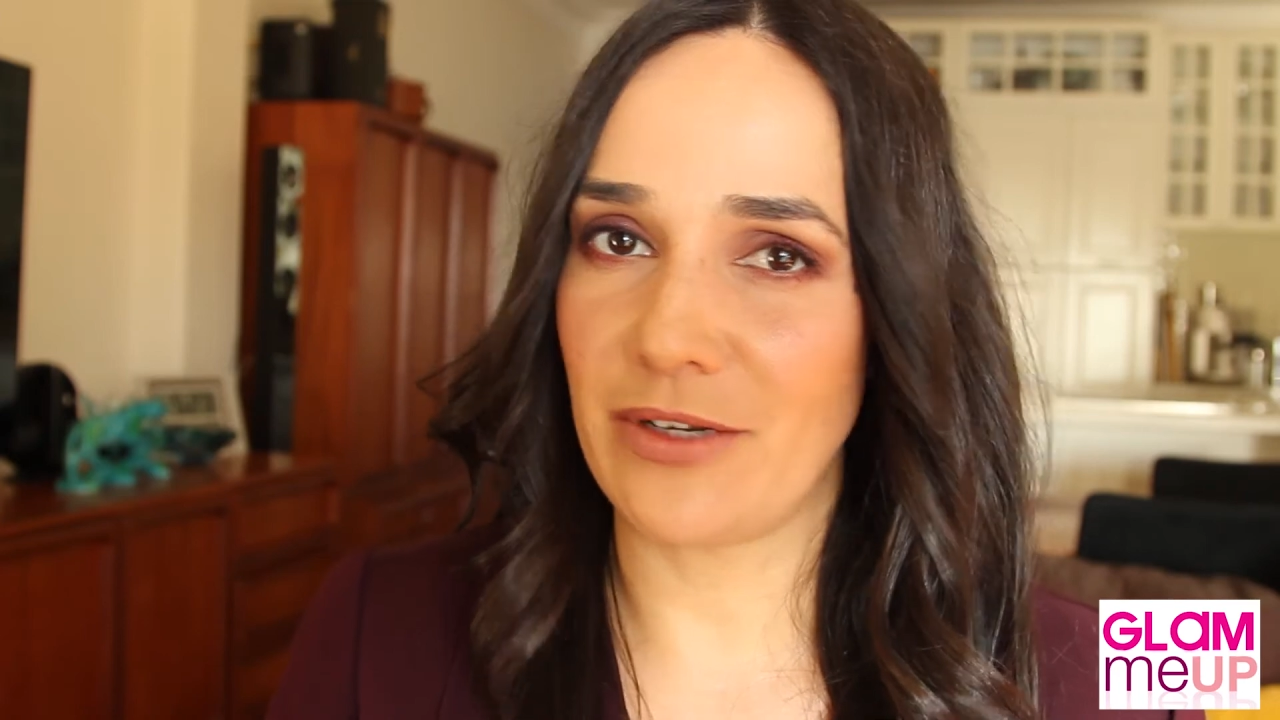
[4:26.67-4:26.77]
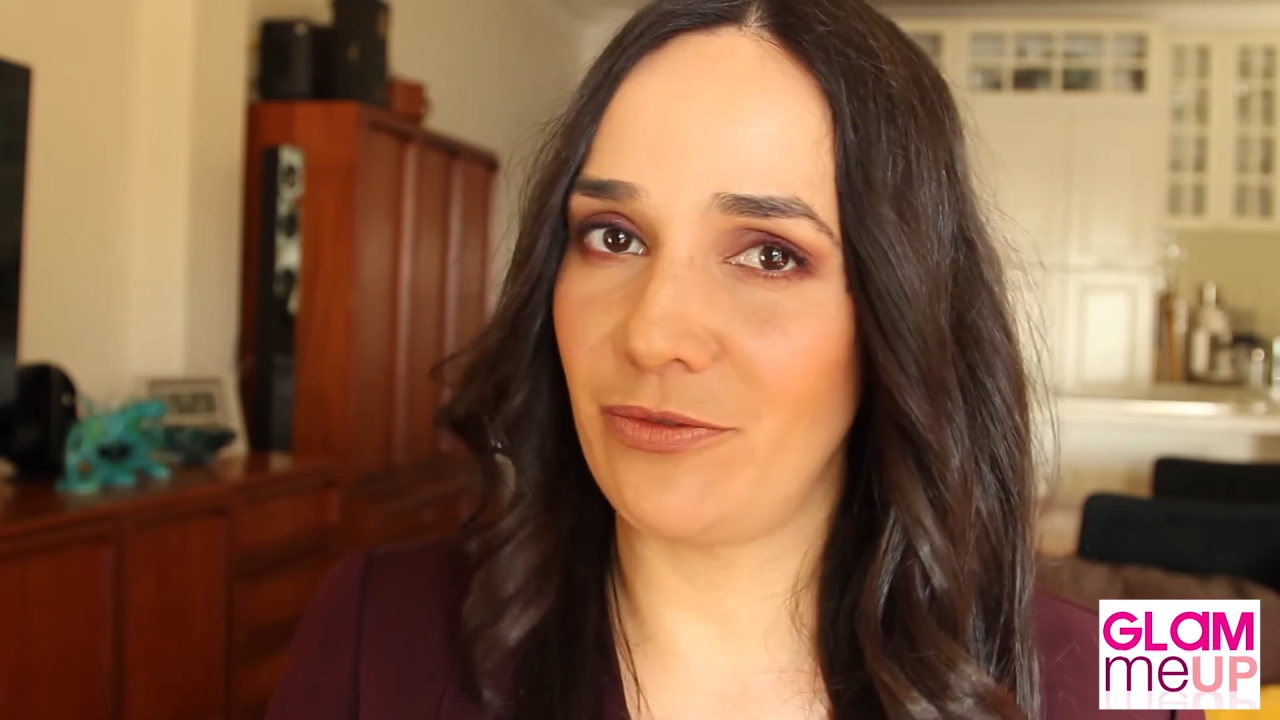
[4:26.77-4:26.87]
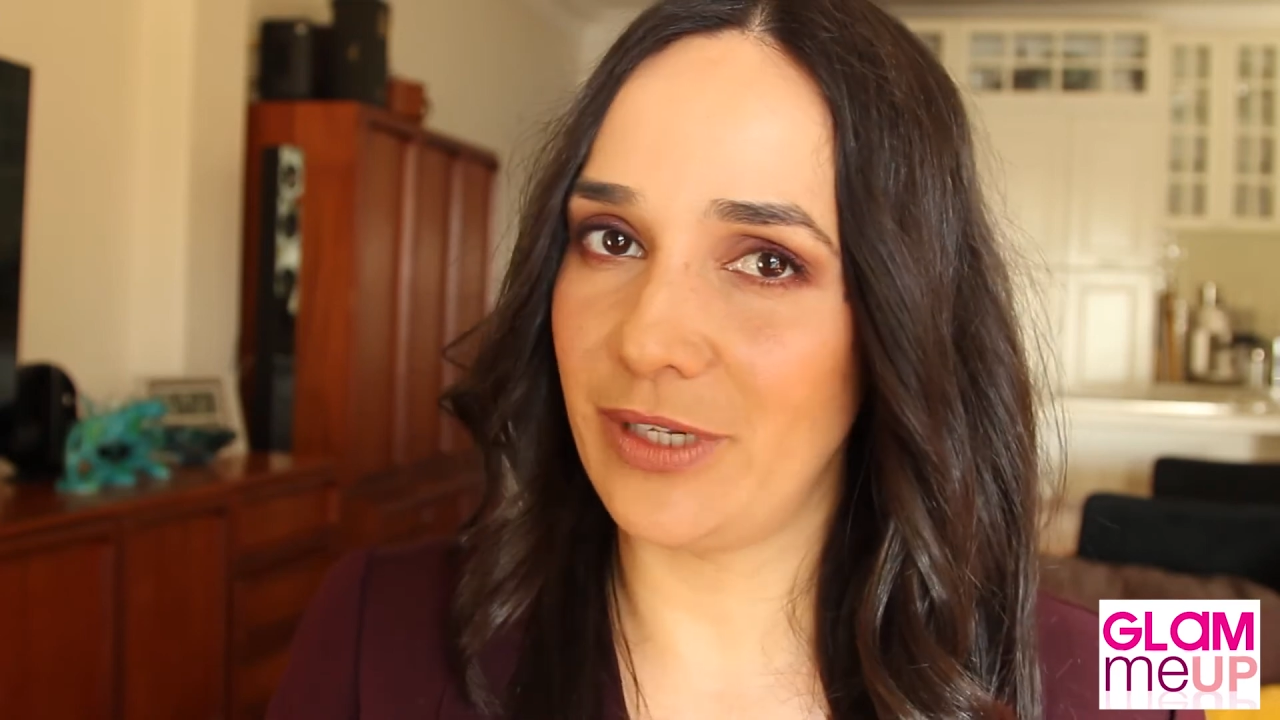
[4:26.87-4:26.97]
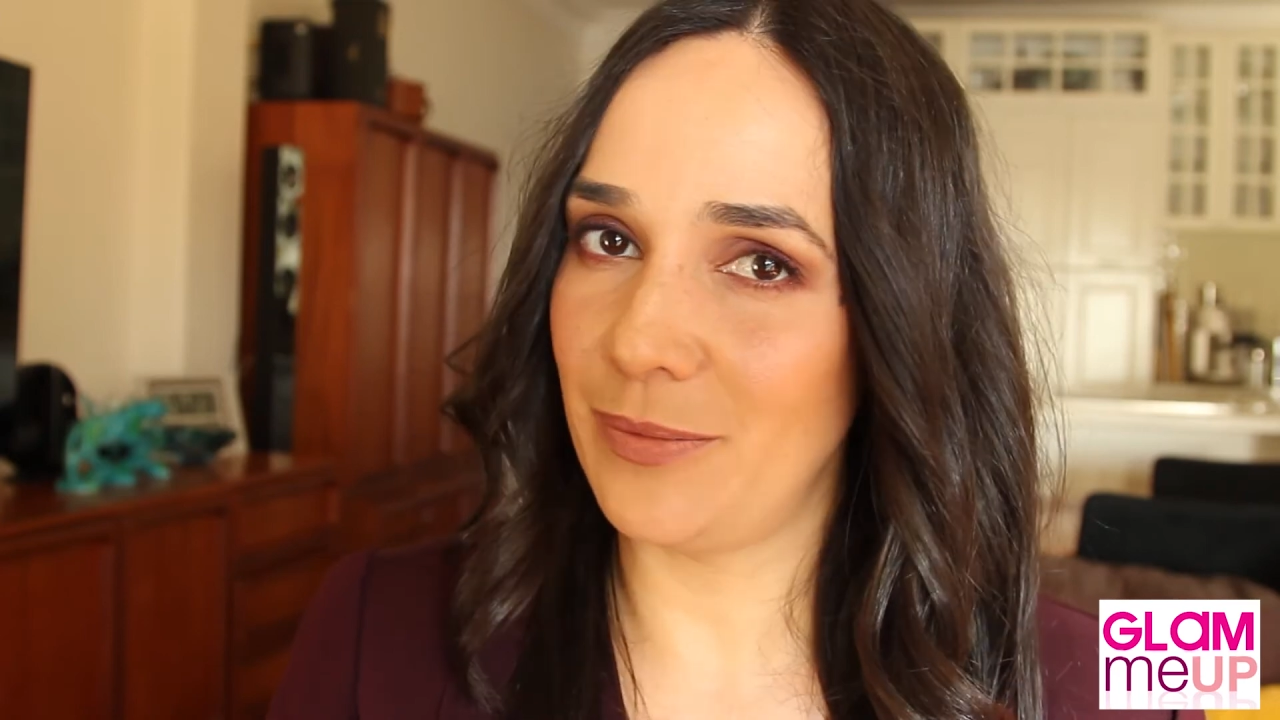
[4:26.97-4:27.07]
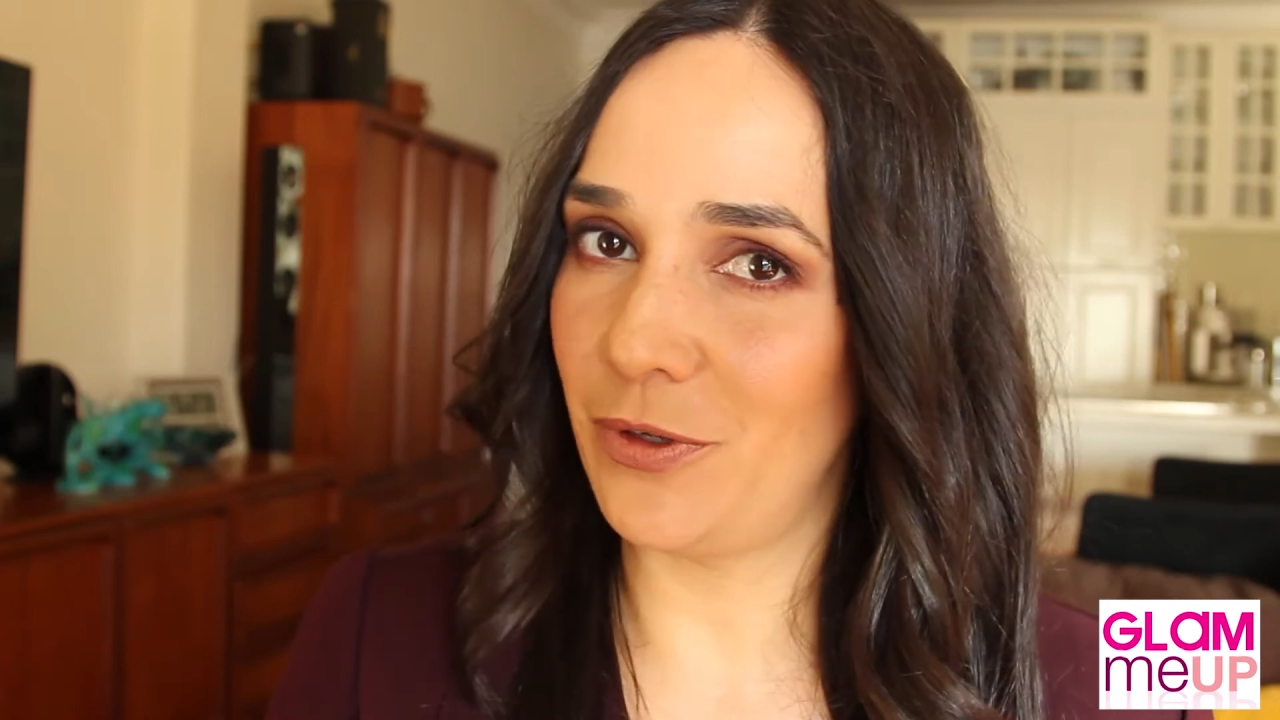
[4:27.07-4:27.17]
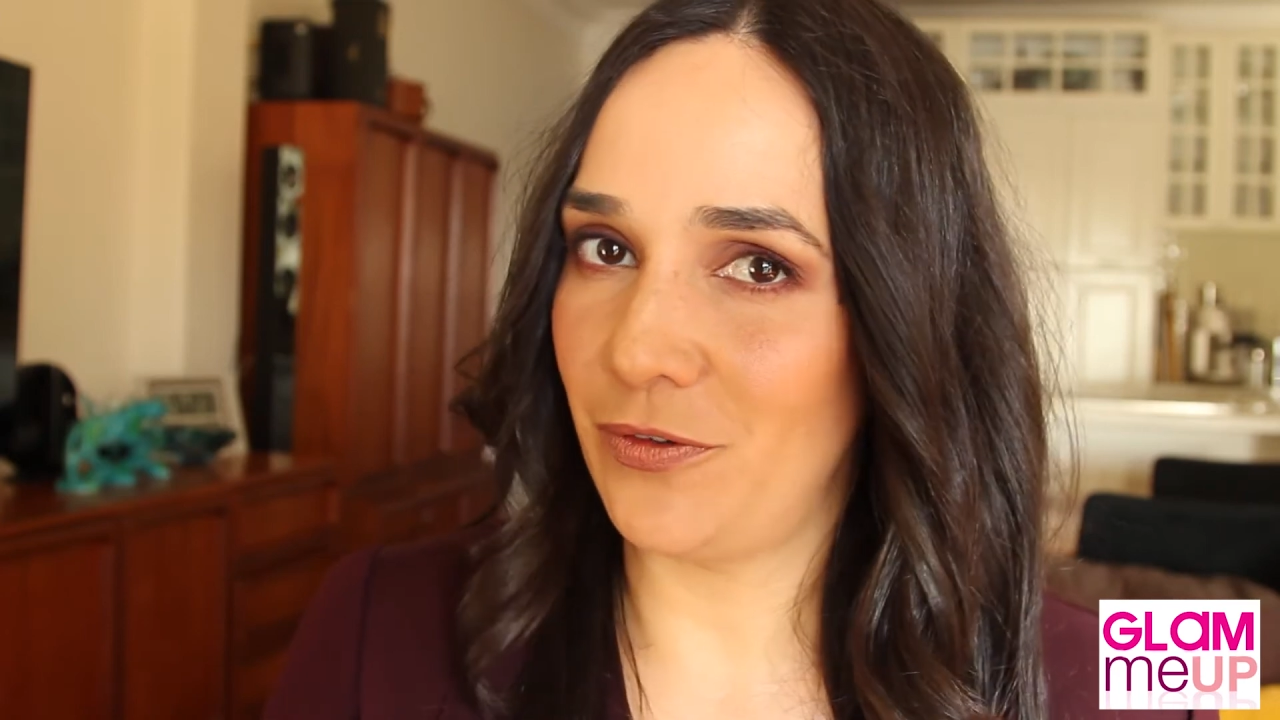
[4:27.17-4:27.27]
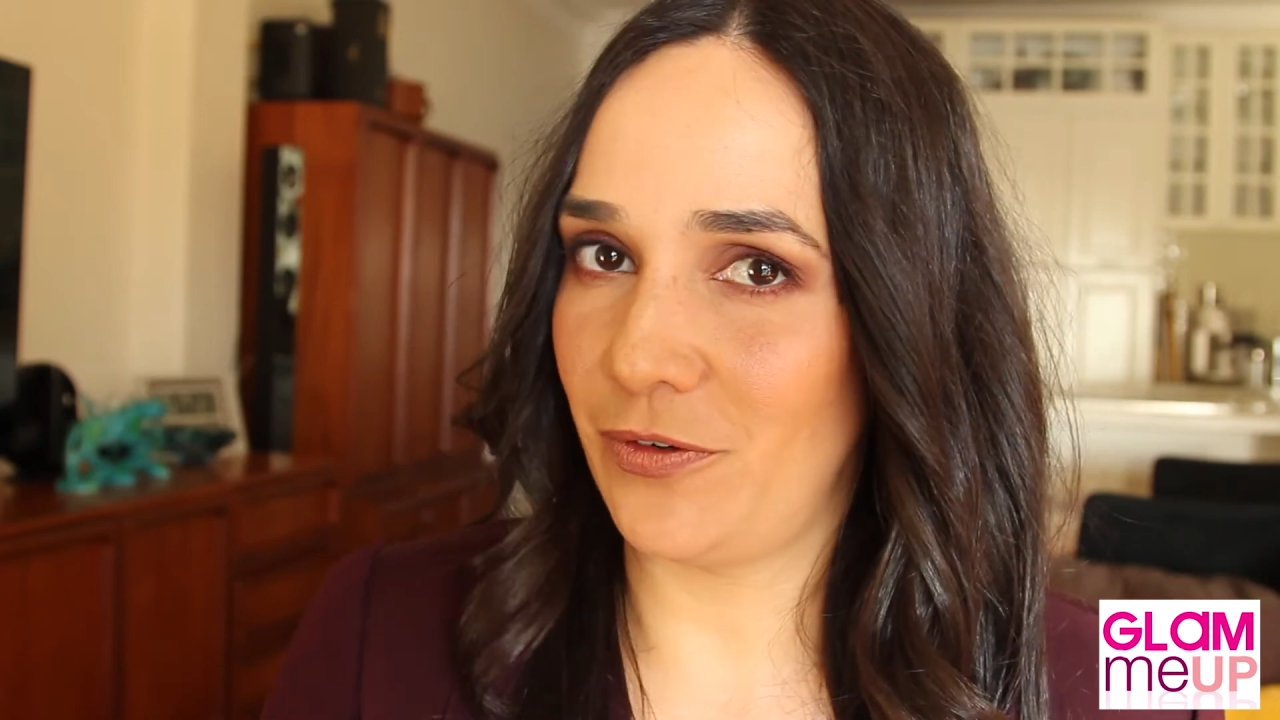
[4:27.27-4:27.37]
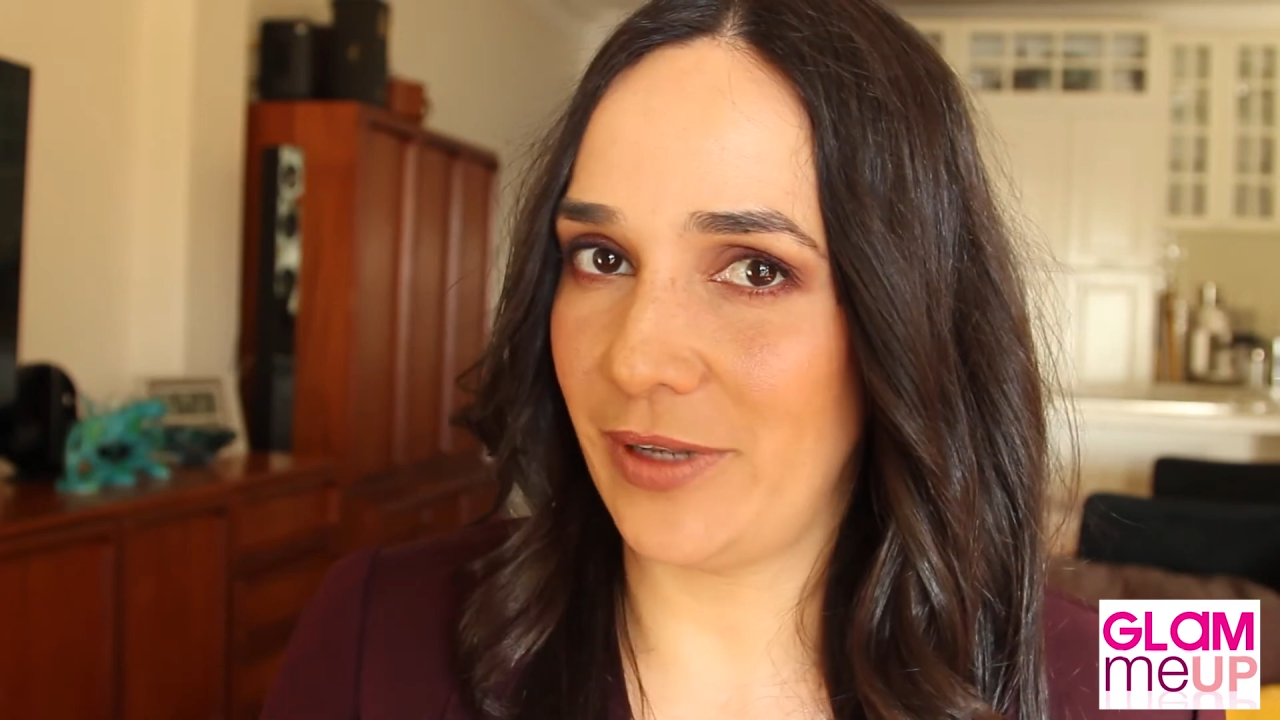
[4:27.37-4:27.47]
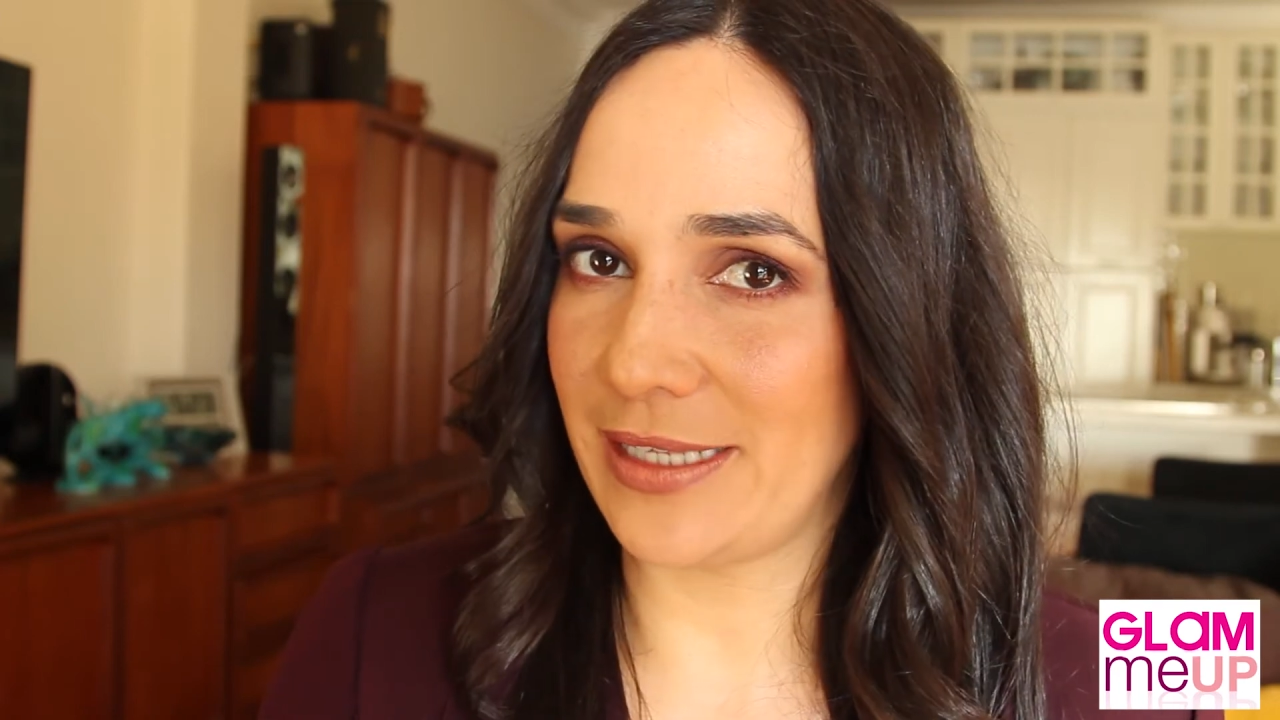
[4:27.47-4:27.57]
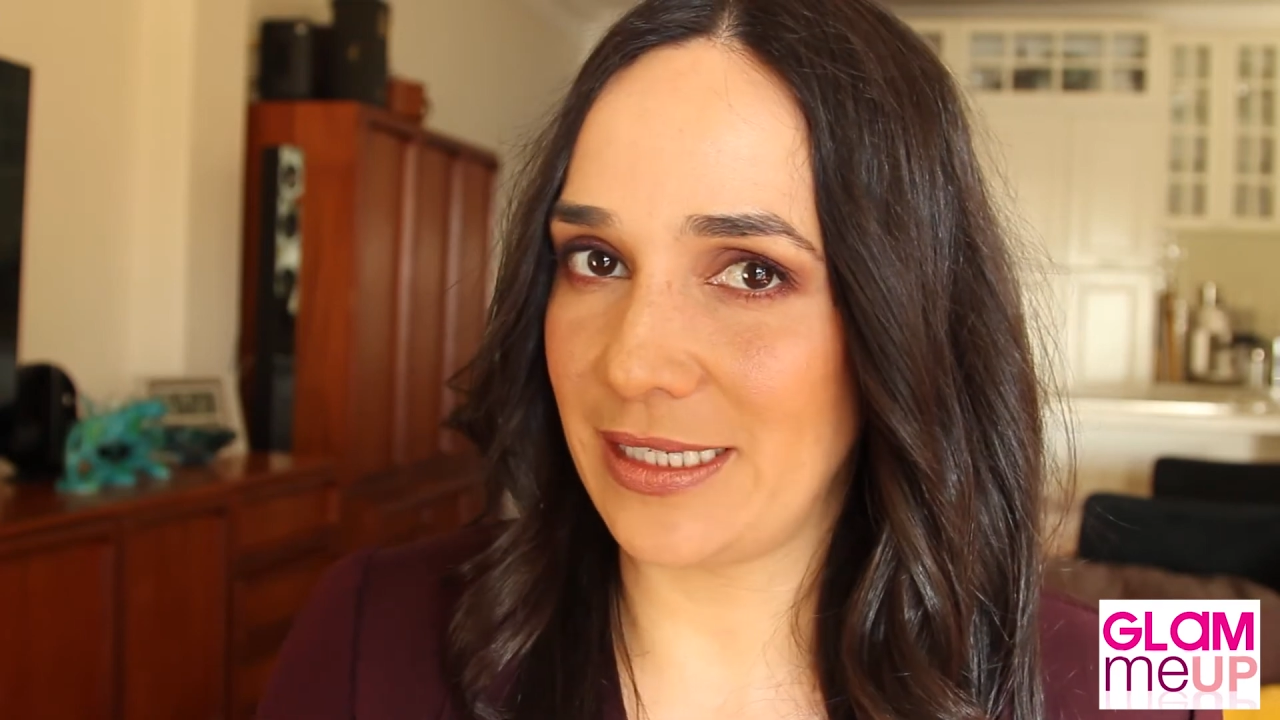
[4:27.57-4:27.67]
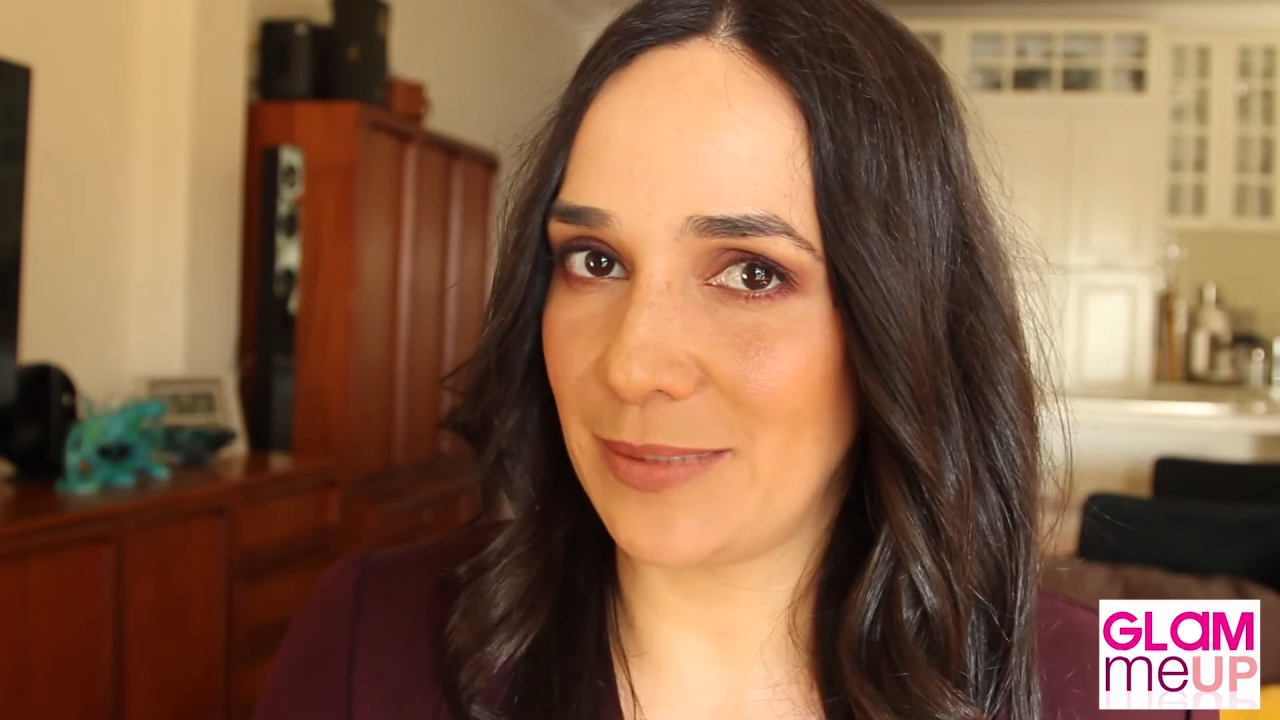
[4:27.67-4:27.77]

a really beautiful classic